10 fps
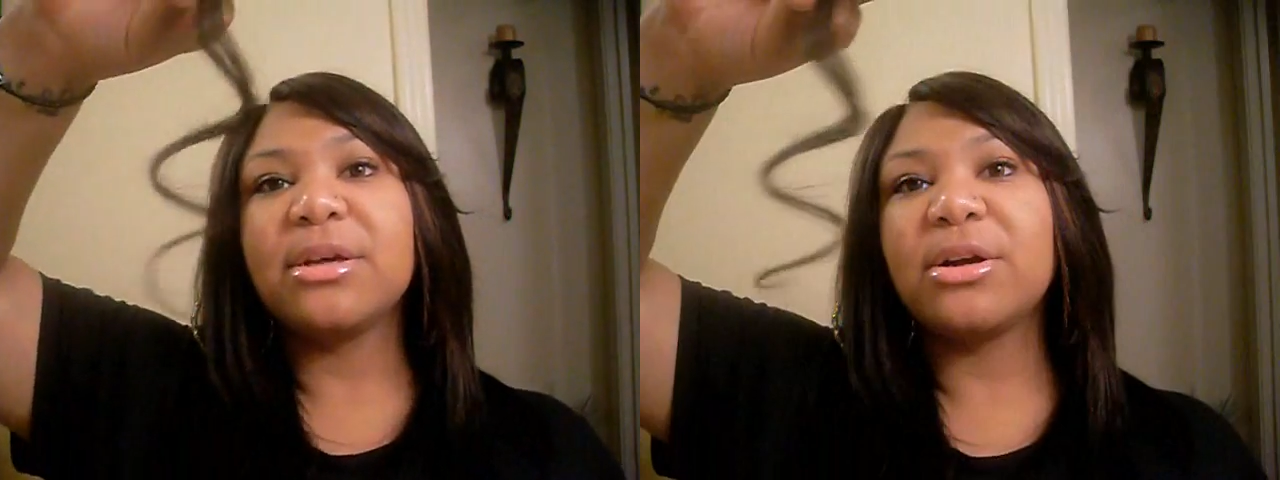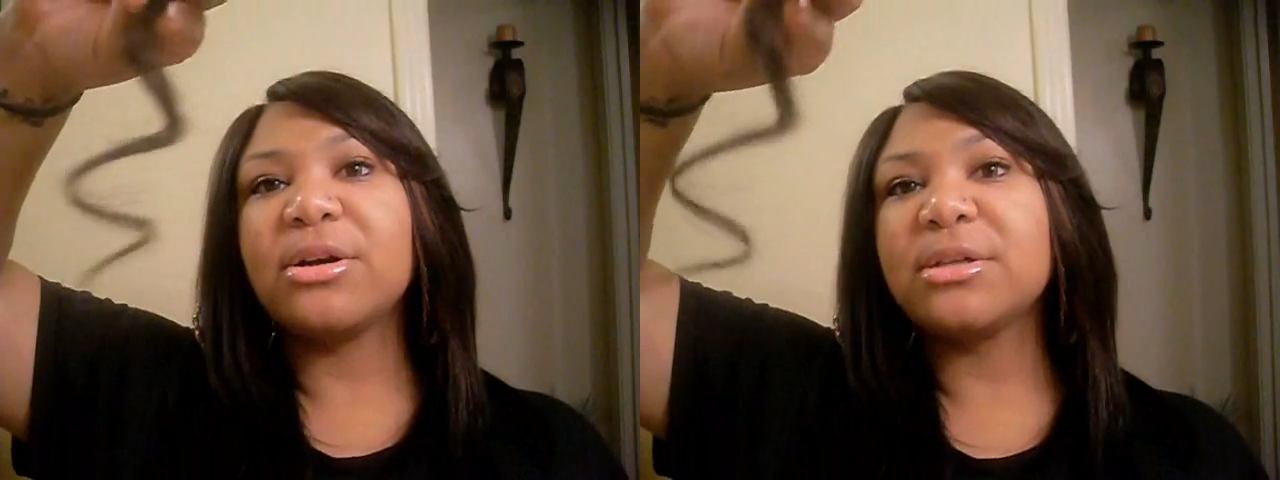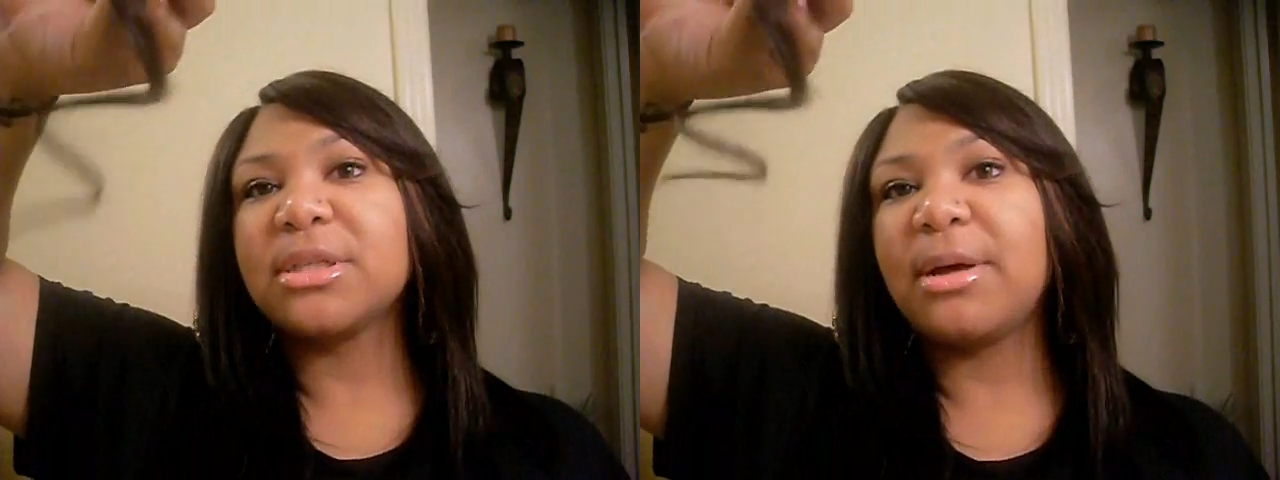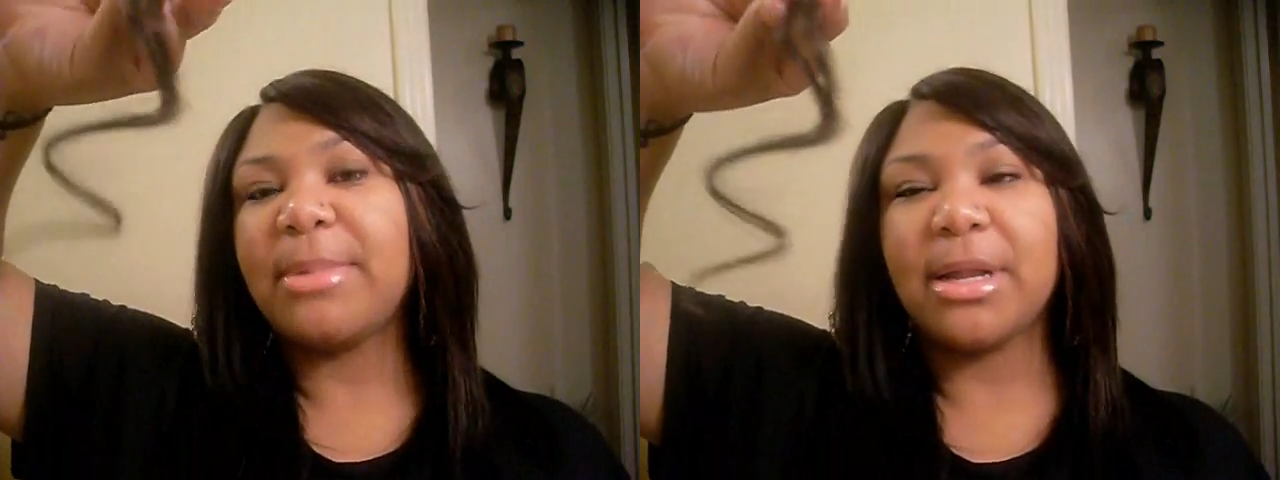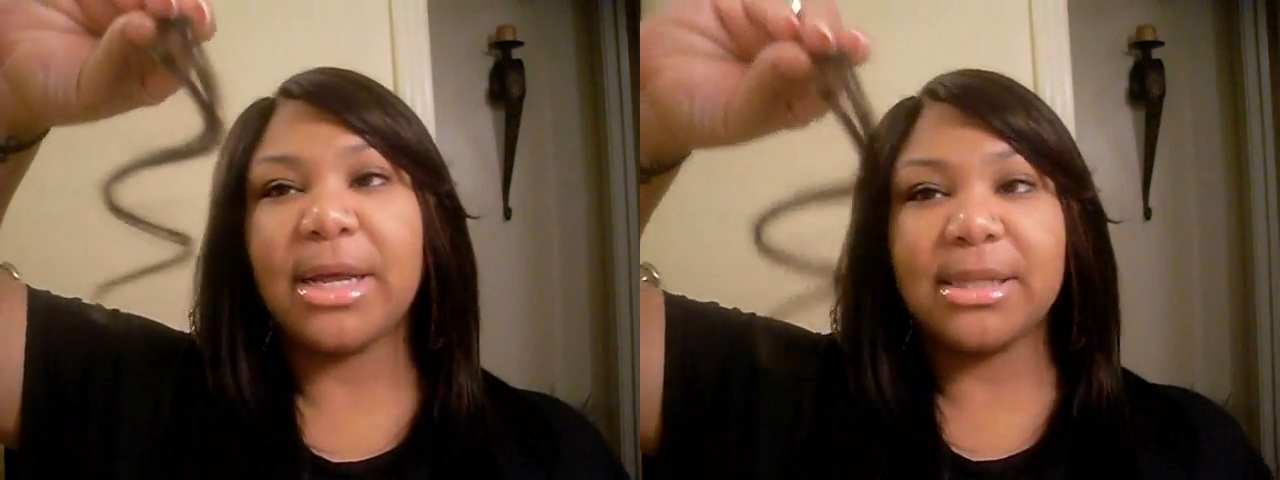the curls
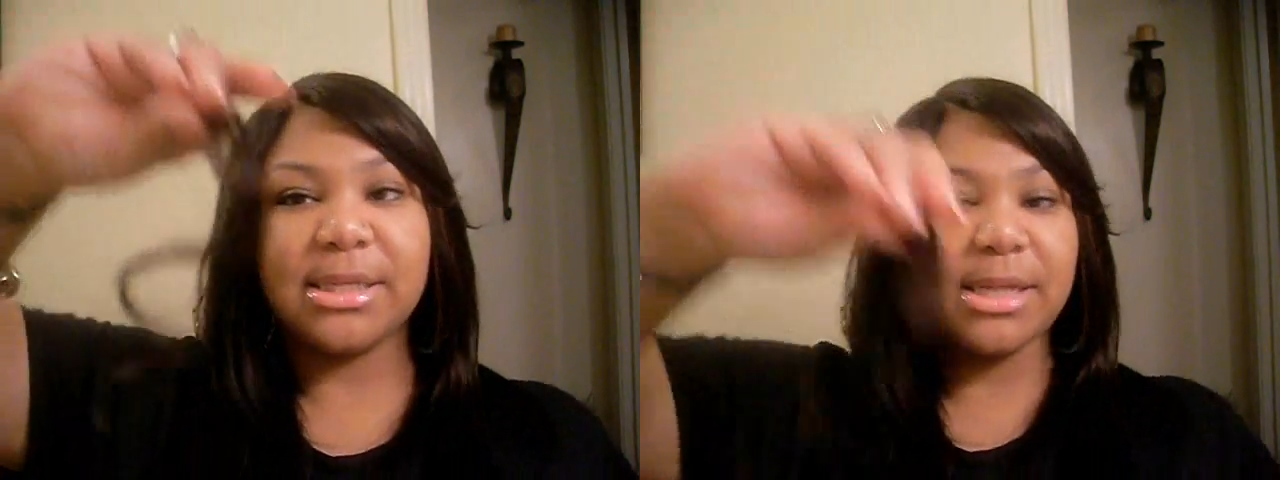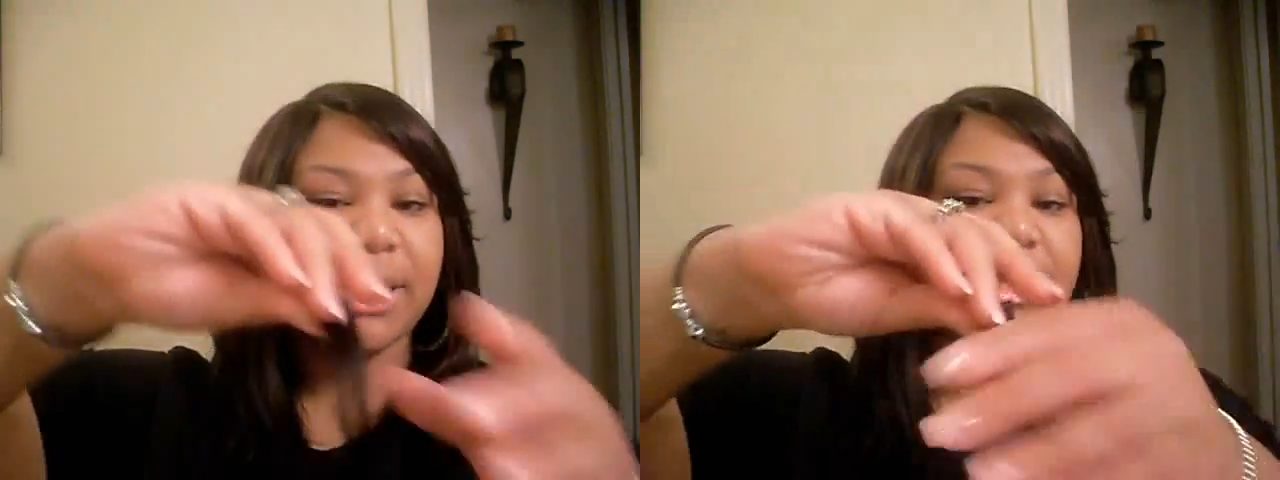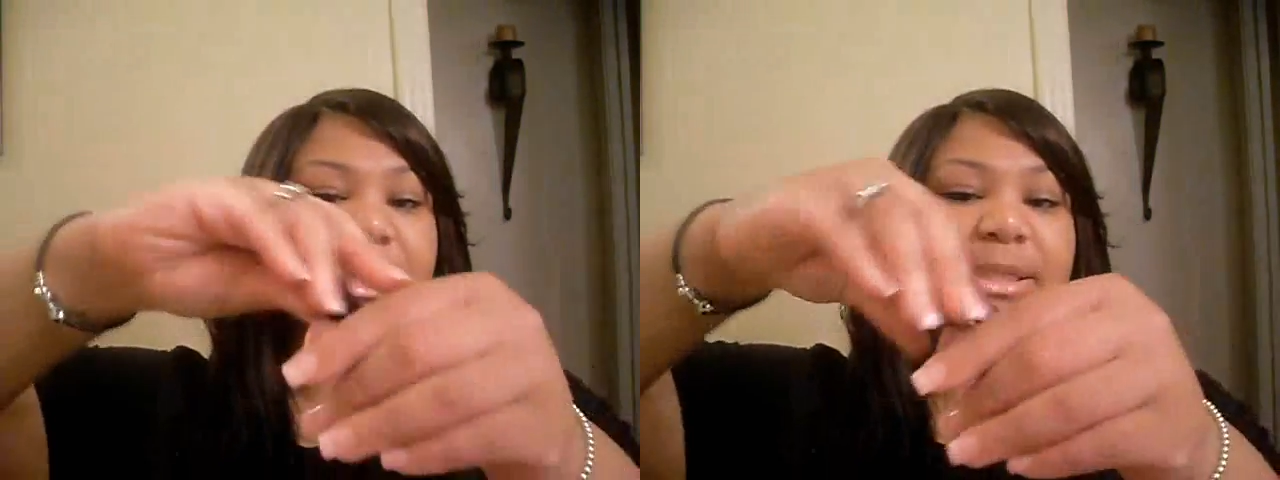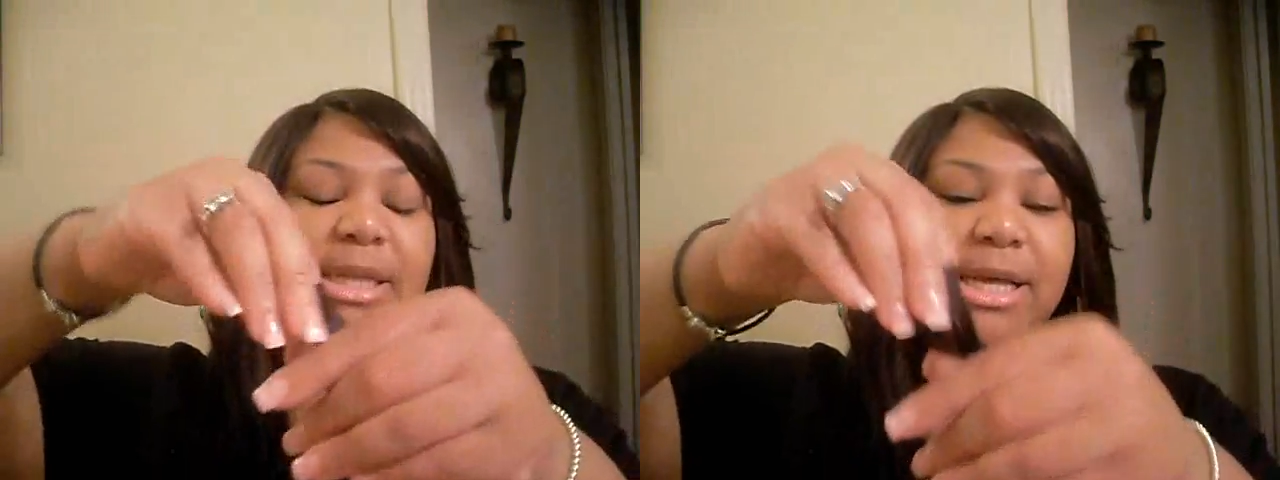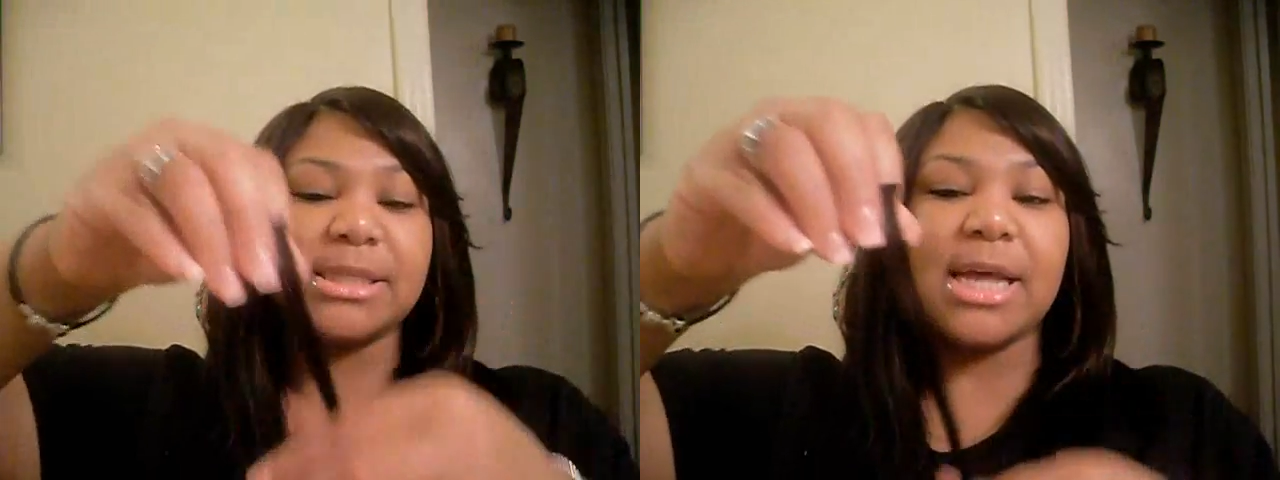come out like this. And I did
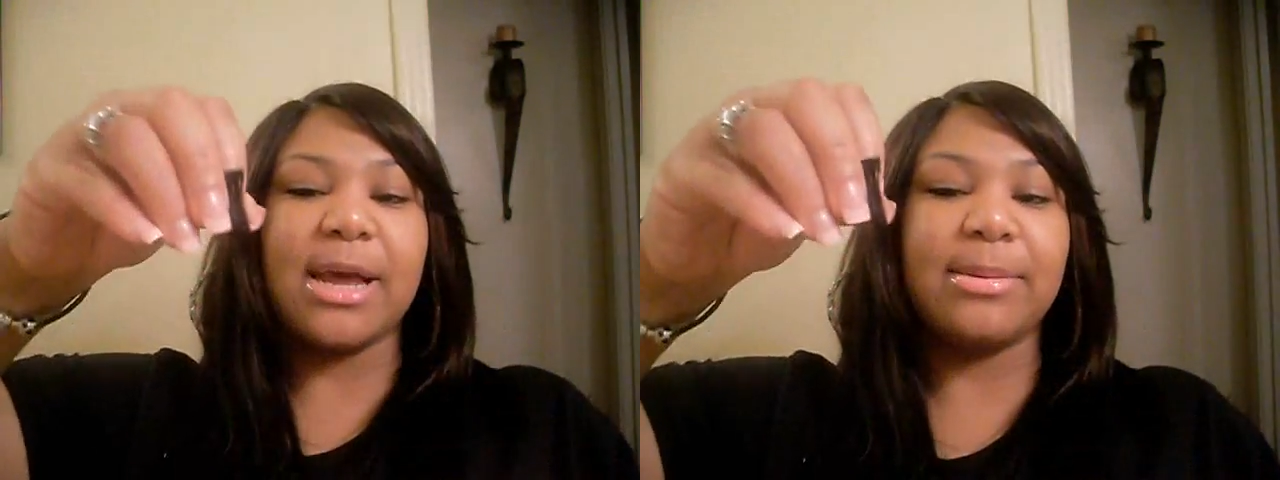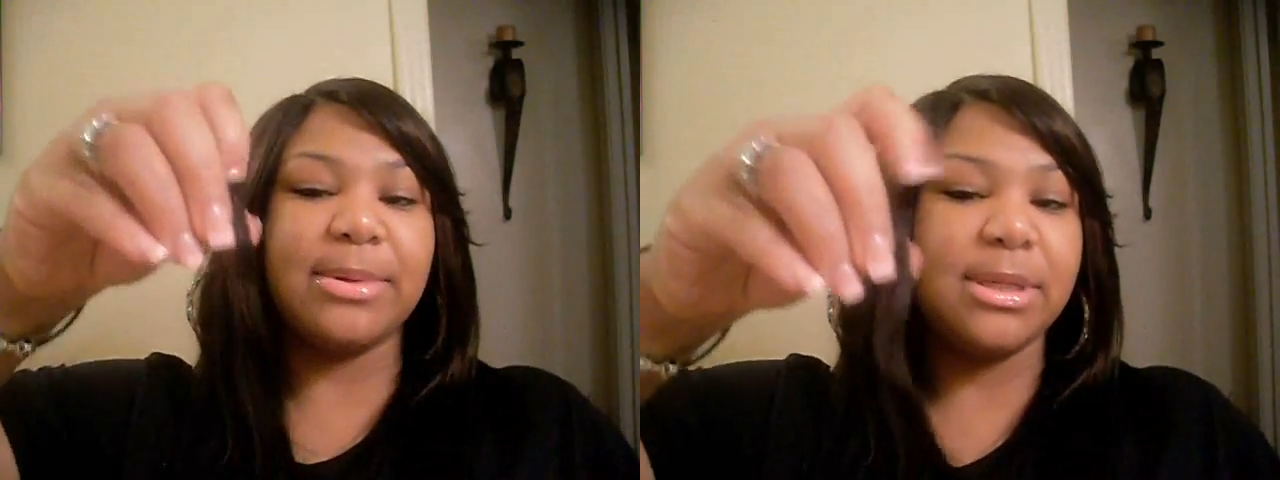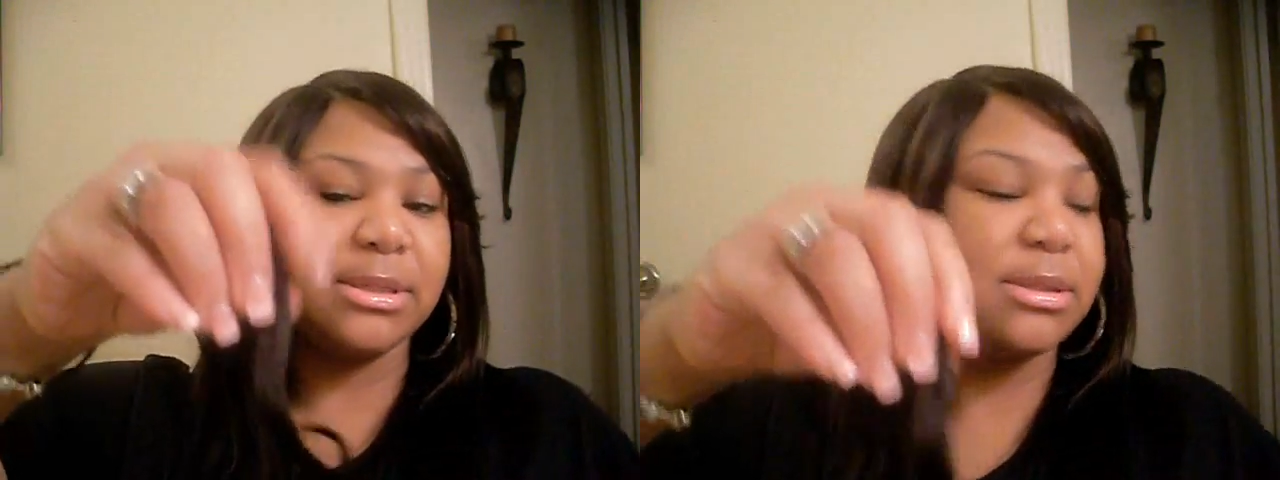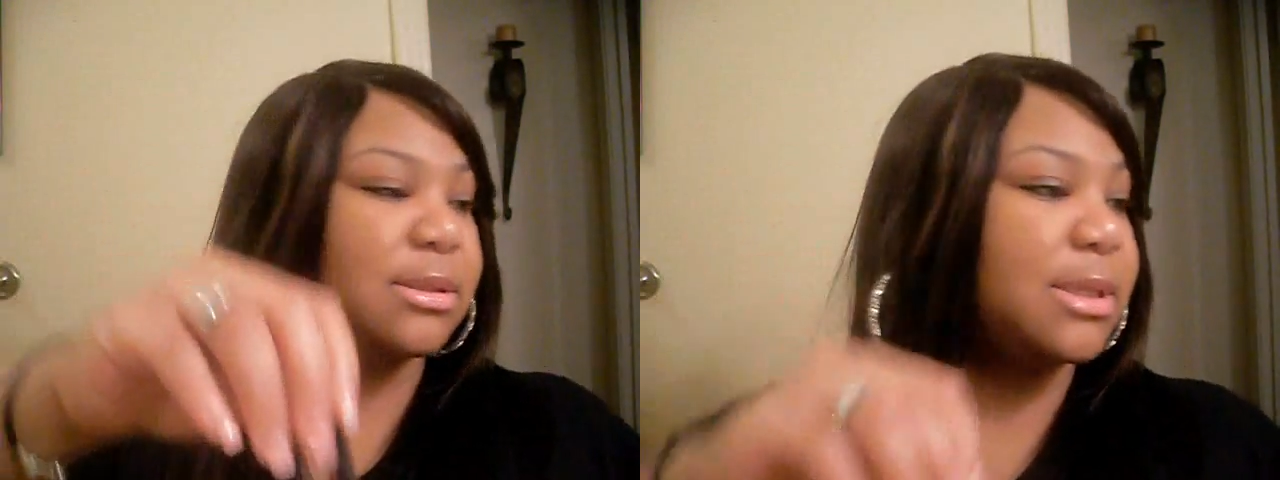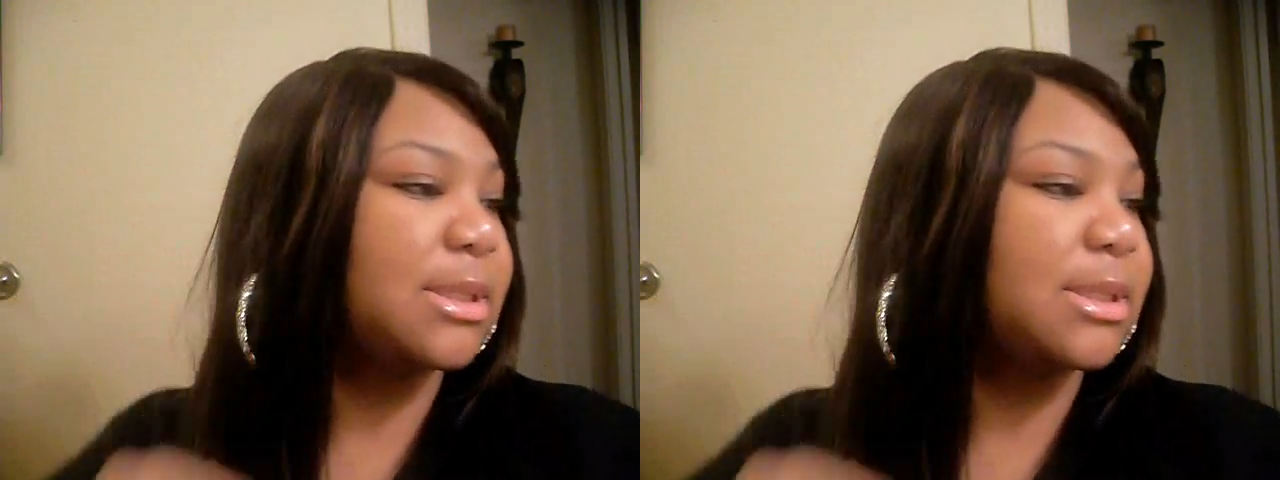this last night, but let's